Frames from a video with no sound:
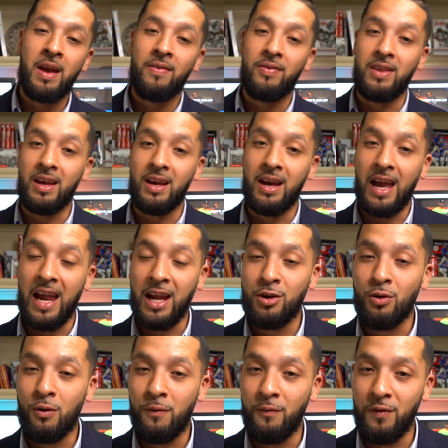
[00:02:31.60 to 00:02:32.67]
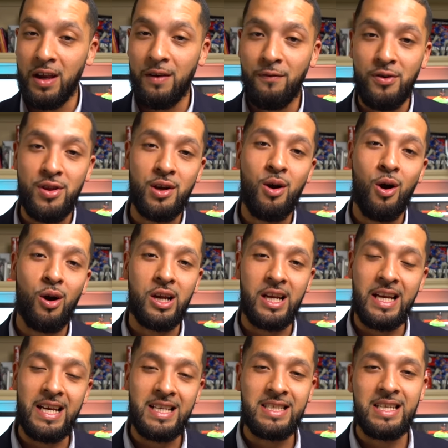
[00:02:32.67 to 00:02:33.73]
The annual fee for the card
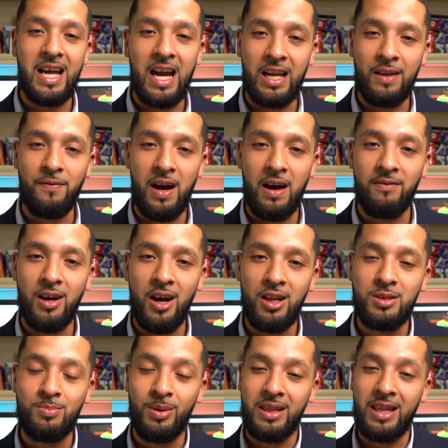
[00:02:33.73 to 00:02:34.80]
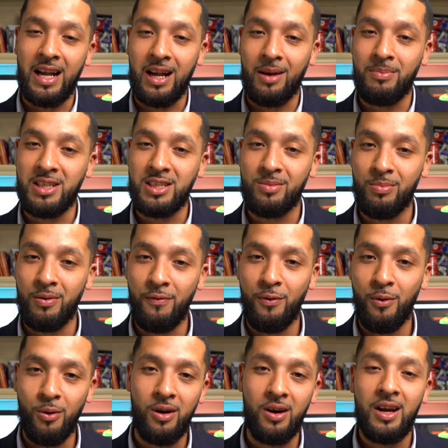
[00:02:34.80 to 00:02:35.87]
is $95, but like I mentioned
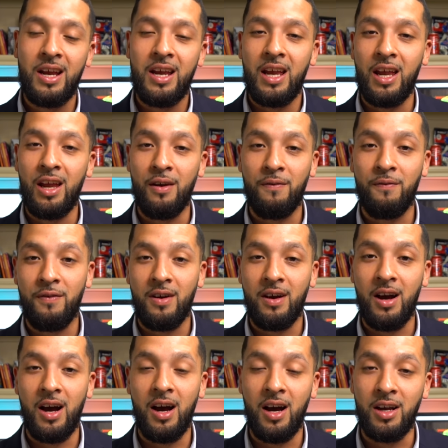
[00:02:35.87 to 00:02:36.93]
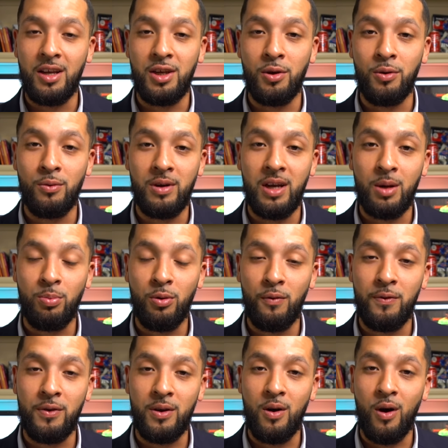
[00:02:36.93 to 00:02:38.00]
before, if you get approved
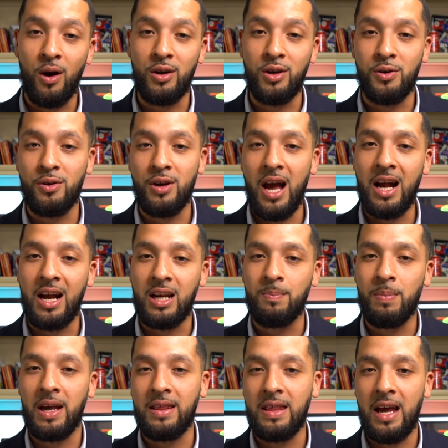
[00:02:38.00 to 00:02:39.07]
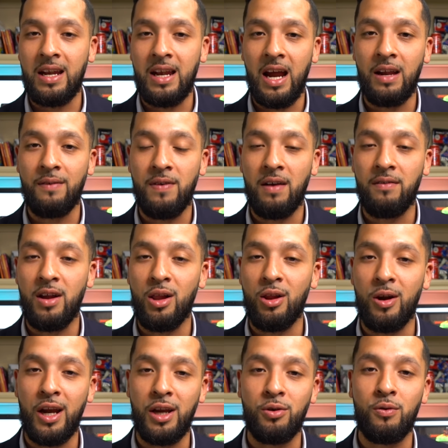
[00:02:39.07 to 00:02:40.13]
for the card, you're not gonna pay that
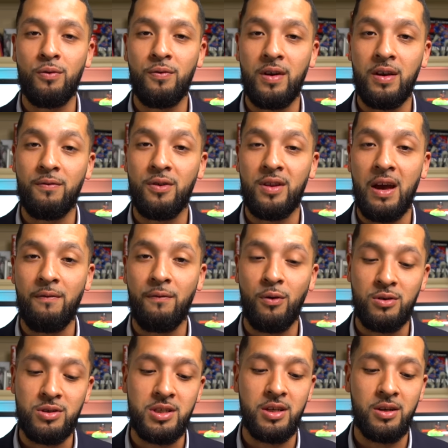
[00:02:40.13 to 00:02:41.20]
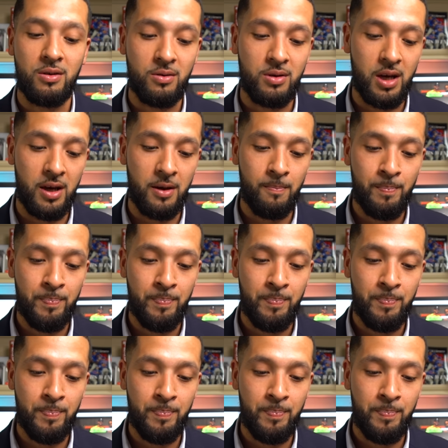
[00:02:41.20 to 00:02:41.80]
$95 annual fee for that first year, okay?